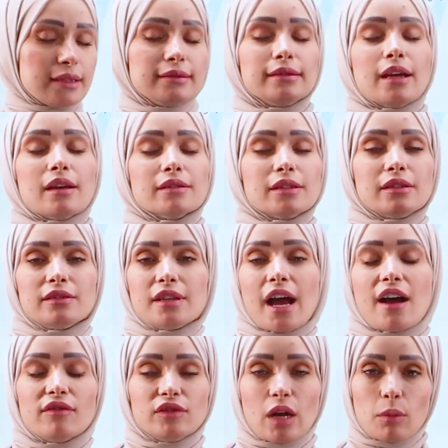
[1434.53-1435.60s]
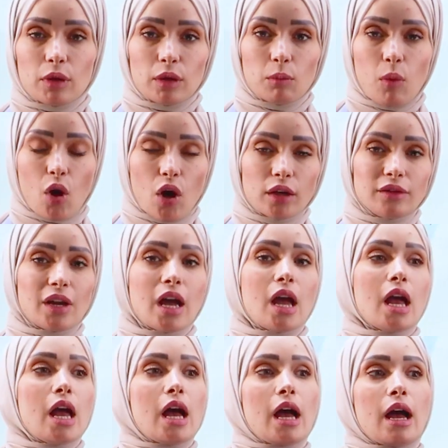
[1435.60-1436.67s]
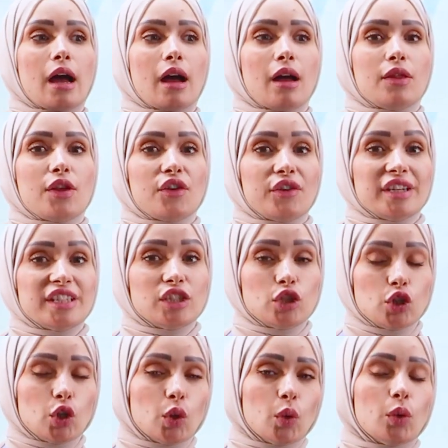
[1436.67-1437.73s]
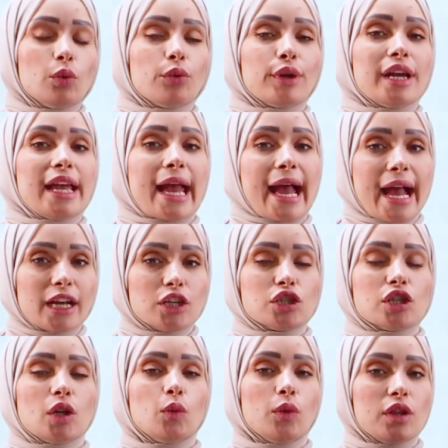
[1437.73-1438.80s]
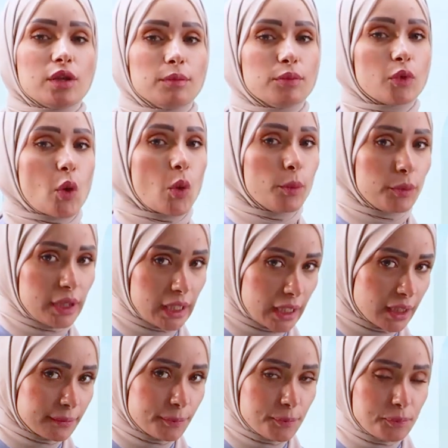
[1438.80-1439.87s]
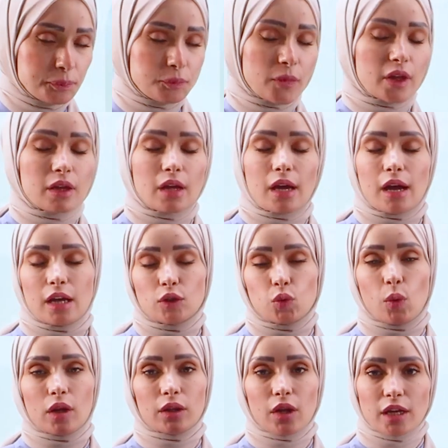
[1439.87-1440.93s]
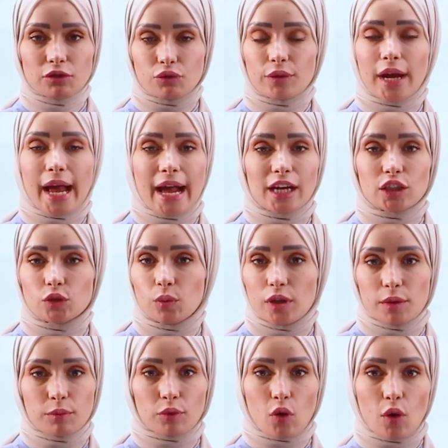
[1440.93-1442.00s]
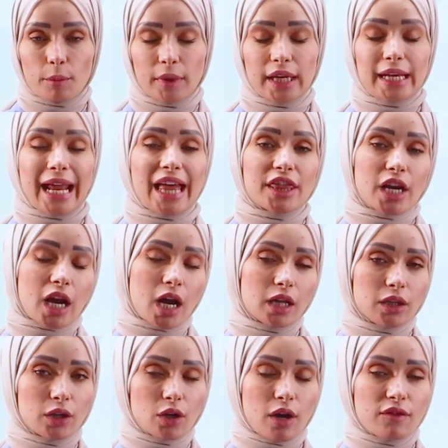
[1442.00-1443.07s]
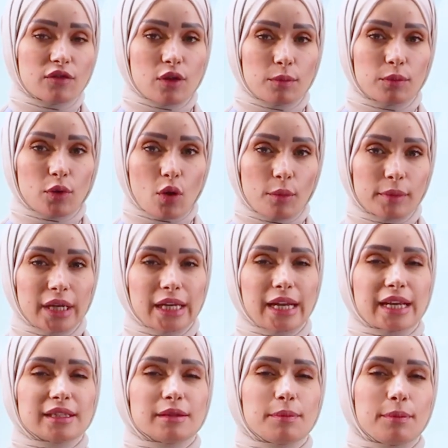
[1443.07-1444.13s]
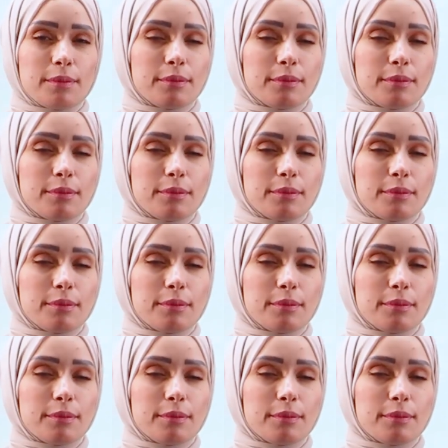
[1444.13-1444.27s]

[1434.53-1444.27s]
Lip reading: It doesn't have double bond. There is no reaction with the bromine. It will not react with the bromine, and the color of the bromine is